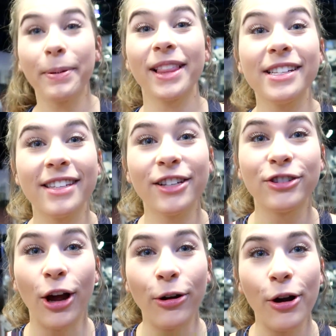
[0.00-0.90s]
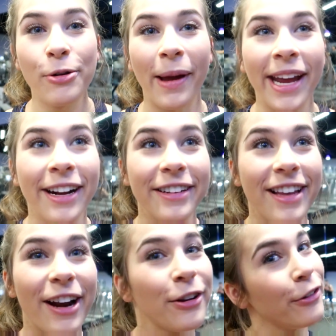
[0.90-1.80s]
But these things don't go in my
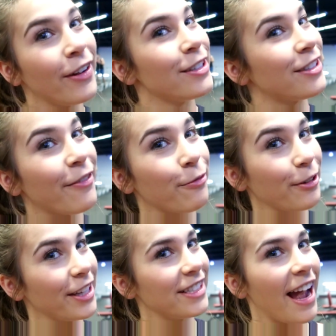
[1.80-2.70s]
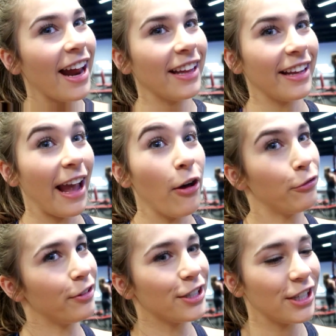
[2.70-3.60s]
ears. I don't know if I just have really tiny like
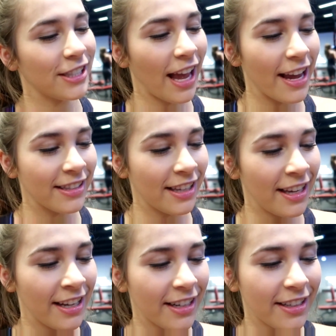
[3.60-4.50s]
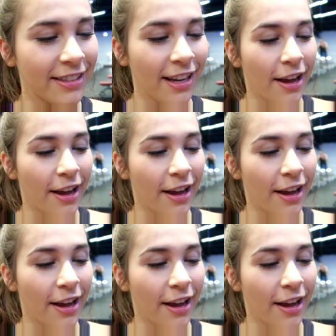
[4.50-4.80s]
elfish size ears.